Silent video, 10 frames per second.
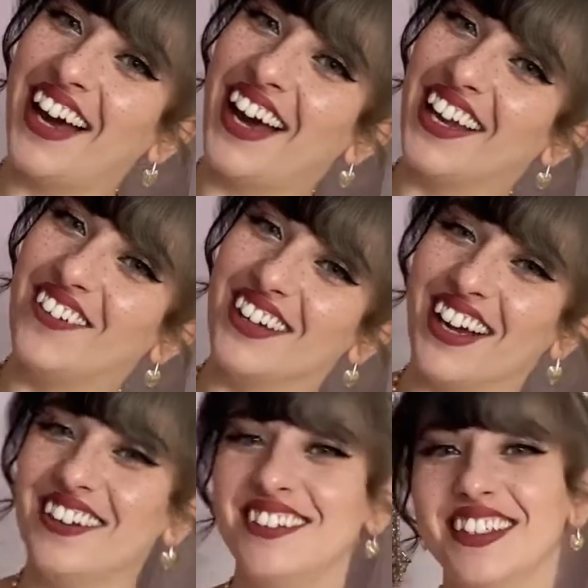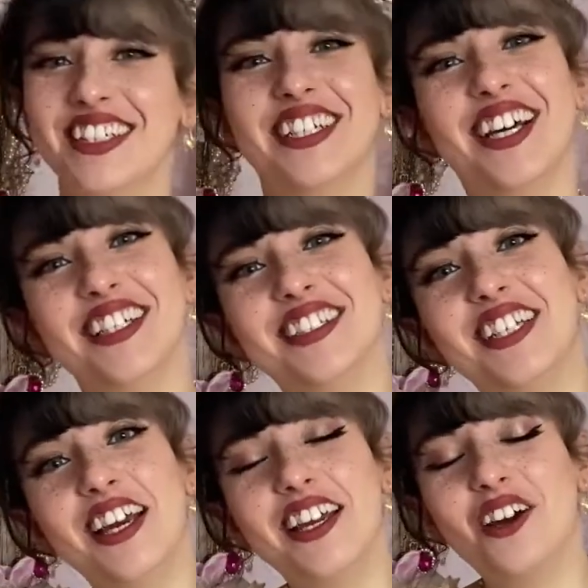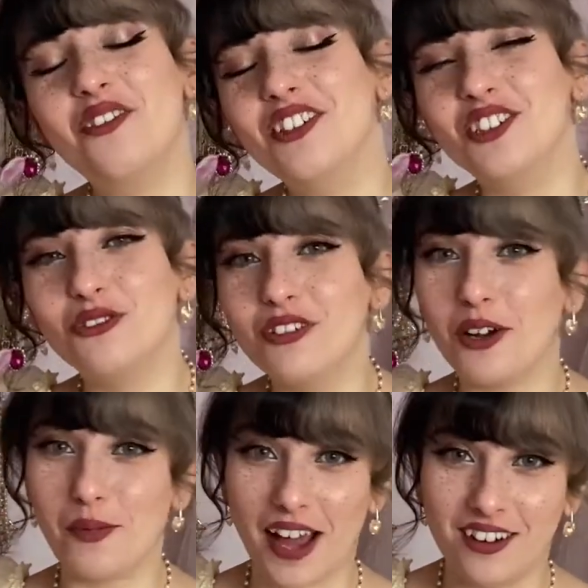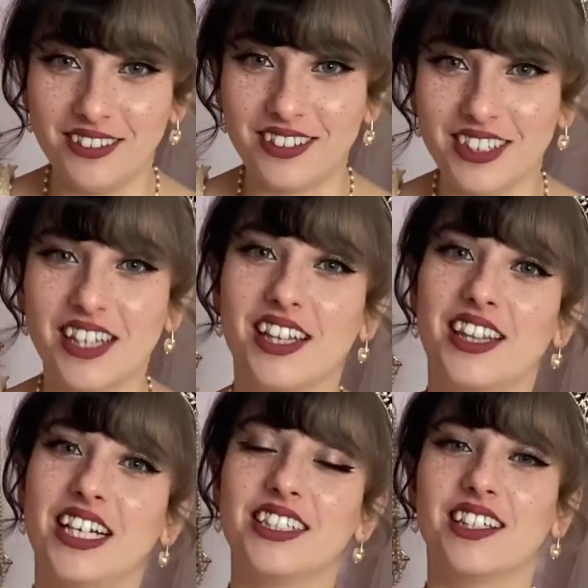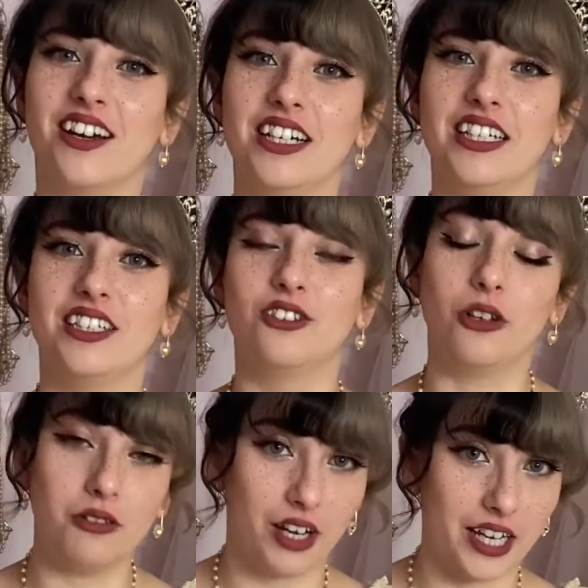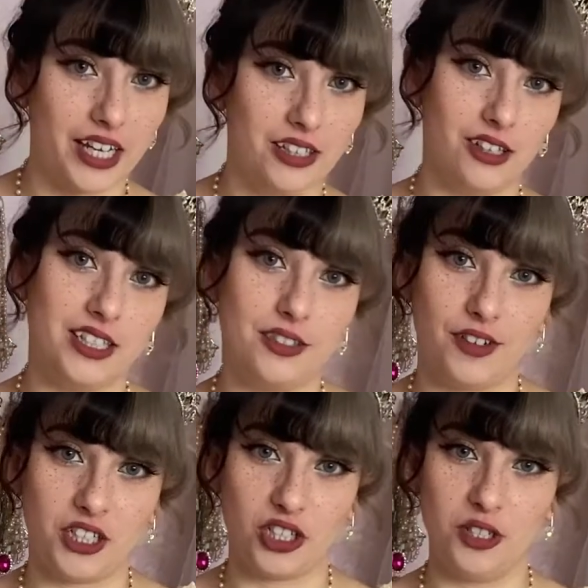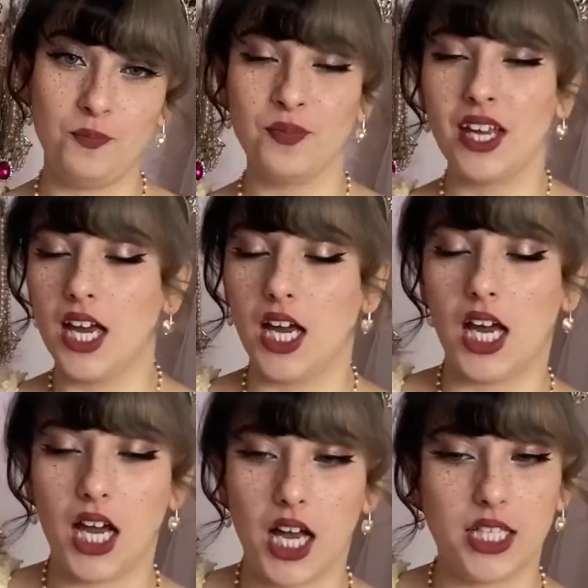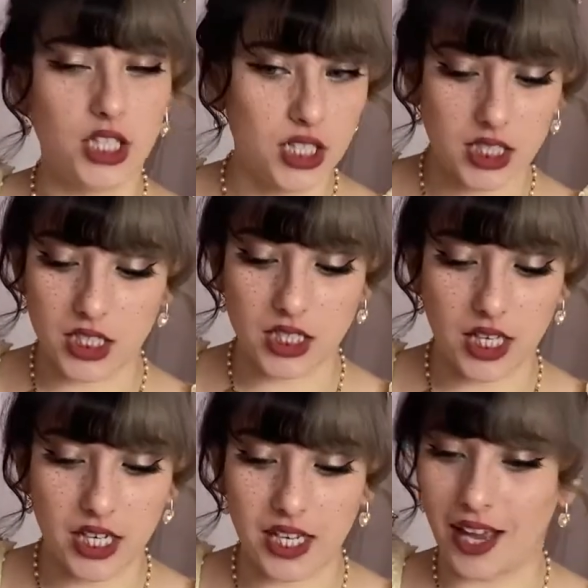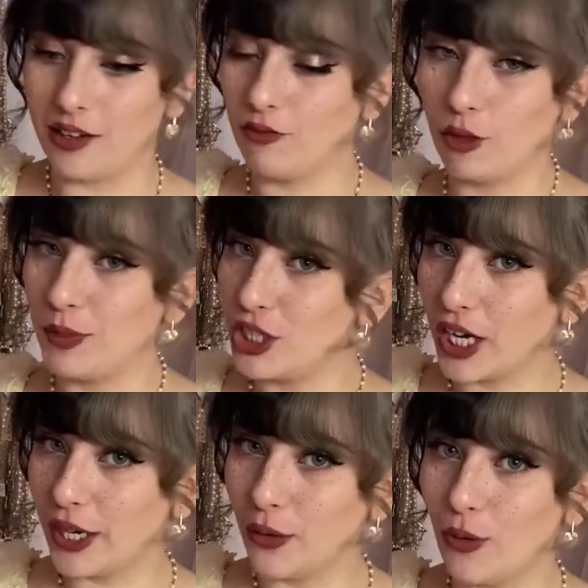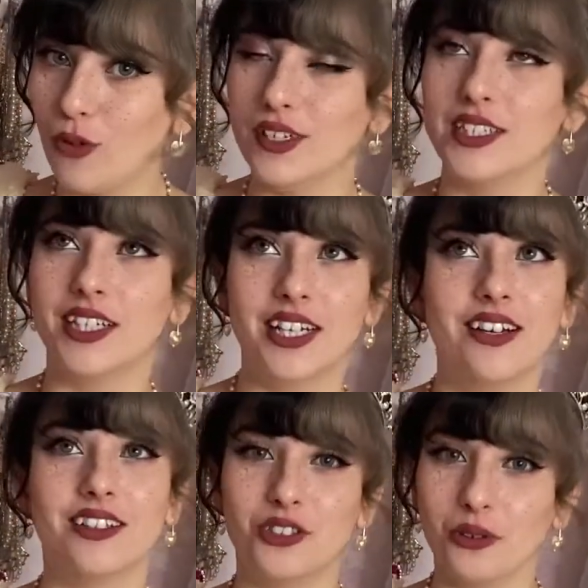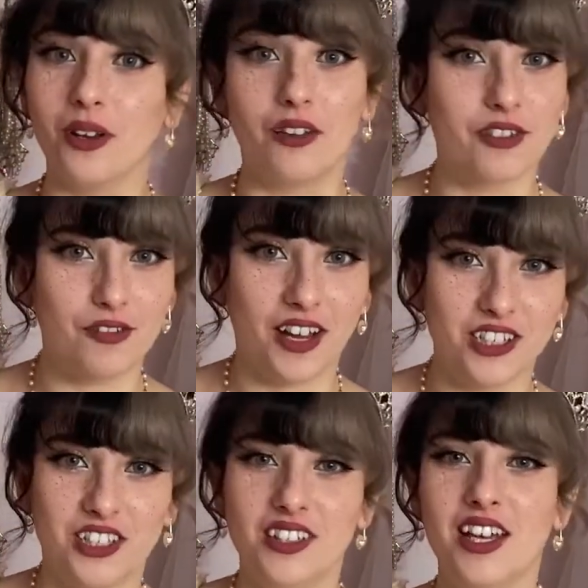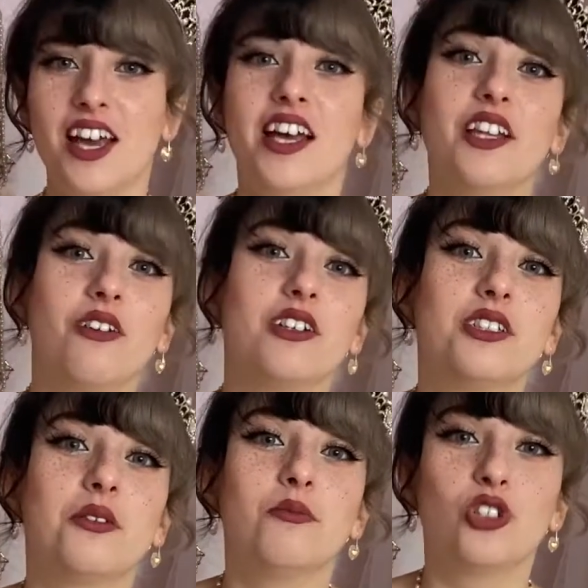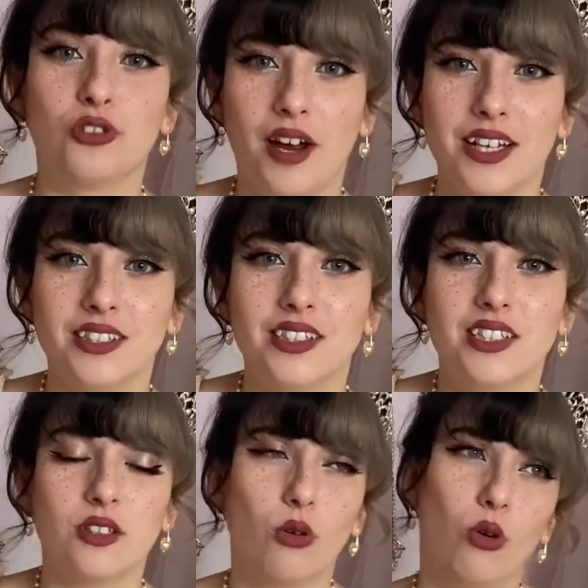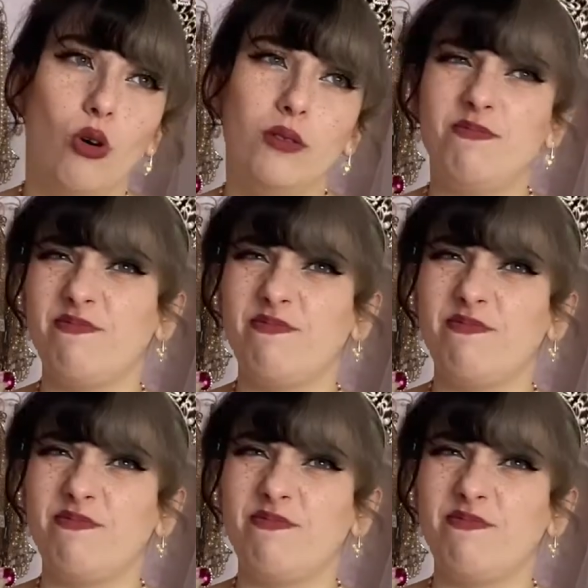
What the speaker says: Hello, hello. Today I want to talk about the things that I don't like in Lolita fashion. As you can see, and from my channel, obviously I do love the fashion. There are some trends or